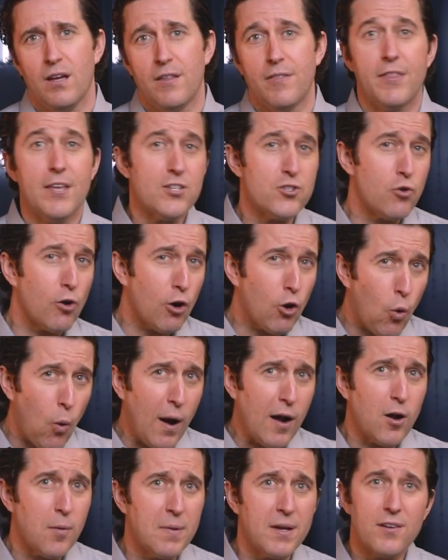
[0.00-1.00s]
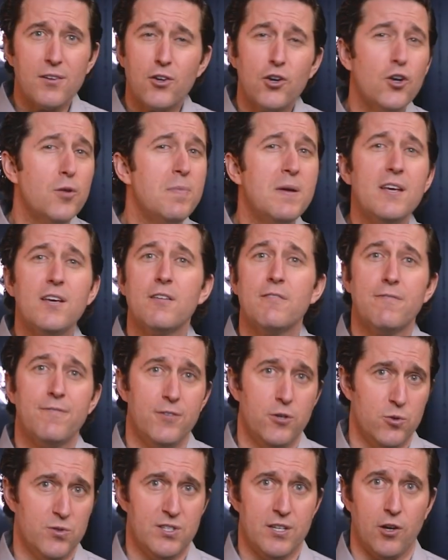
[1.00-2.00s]
This requirement could be
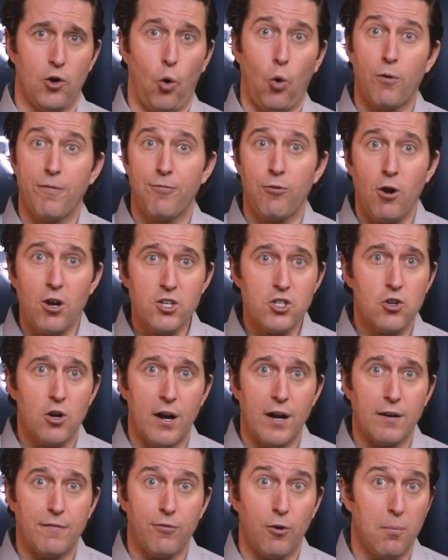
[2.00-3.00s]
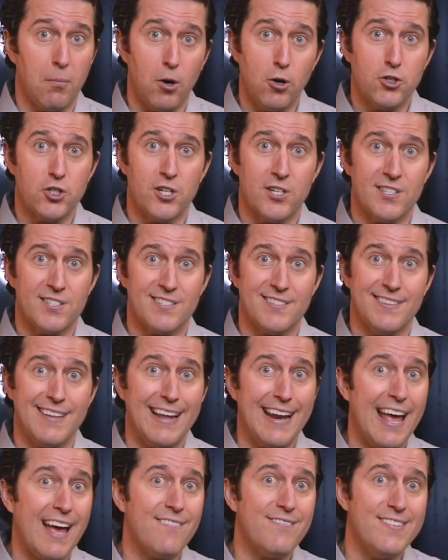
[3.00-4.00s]
confusing or frustrating for merchants
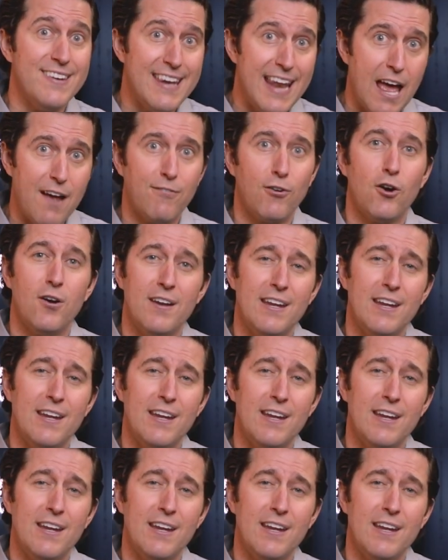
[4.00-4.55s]
that have never